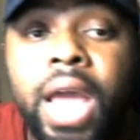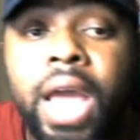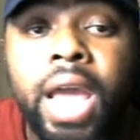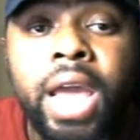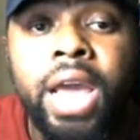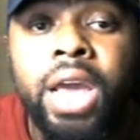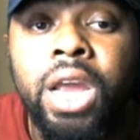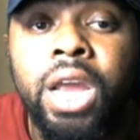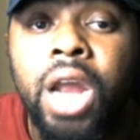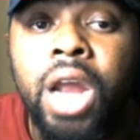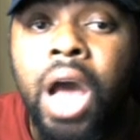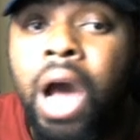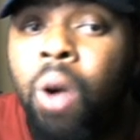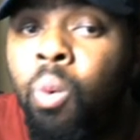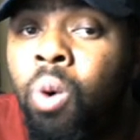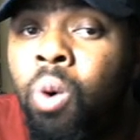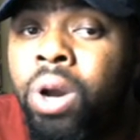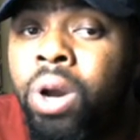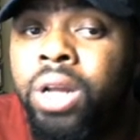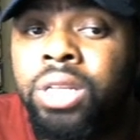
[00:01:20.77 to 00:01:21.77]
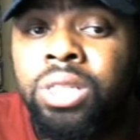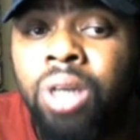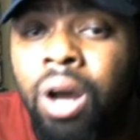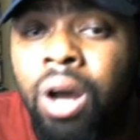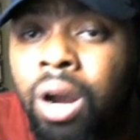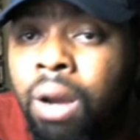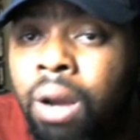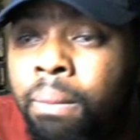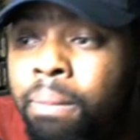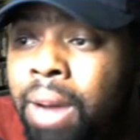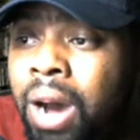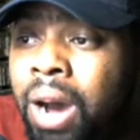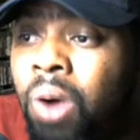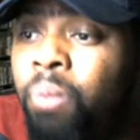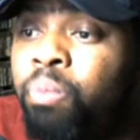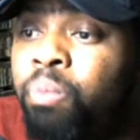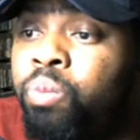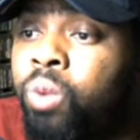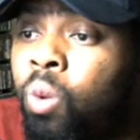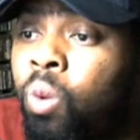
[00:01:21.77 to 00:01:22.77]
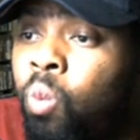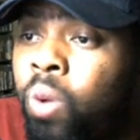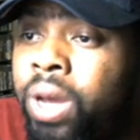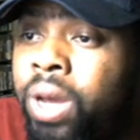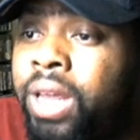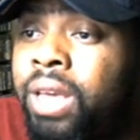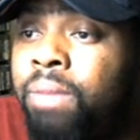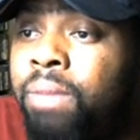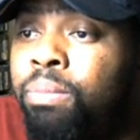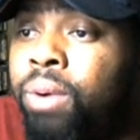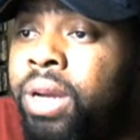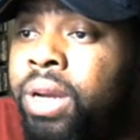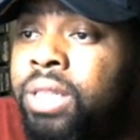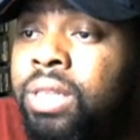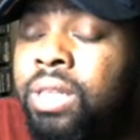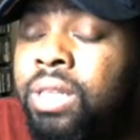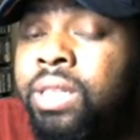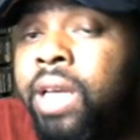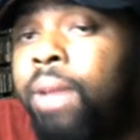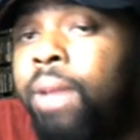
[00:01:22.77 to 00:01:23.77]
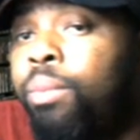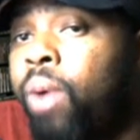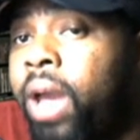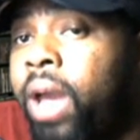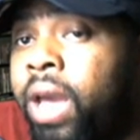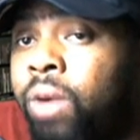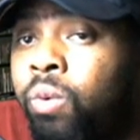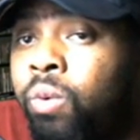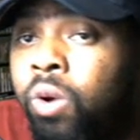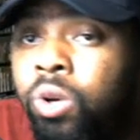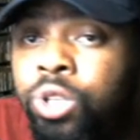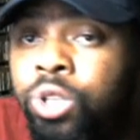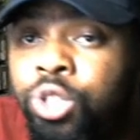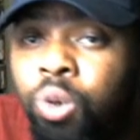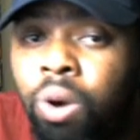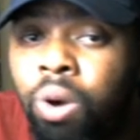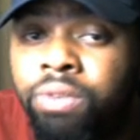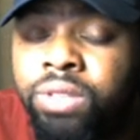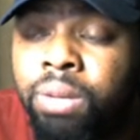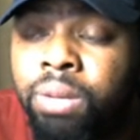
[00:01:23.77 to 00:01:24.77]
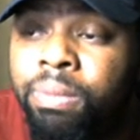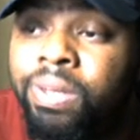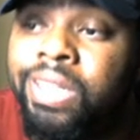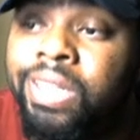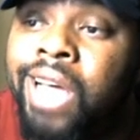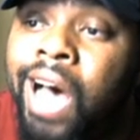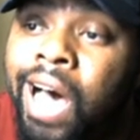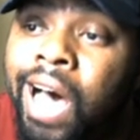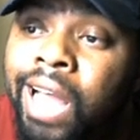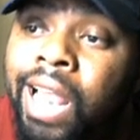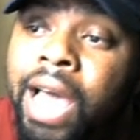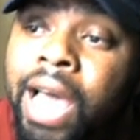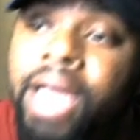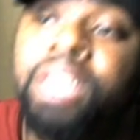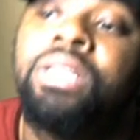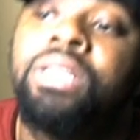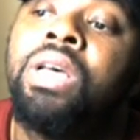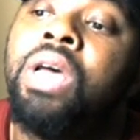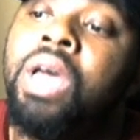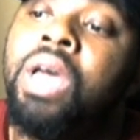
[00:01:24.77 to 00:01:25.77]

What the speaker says: And I want to talk about what he brings to the table, and we're going to show off some of his highlights.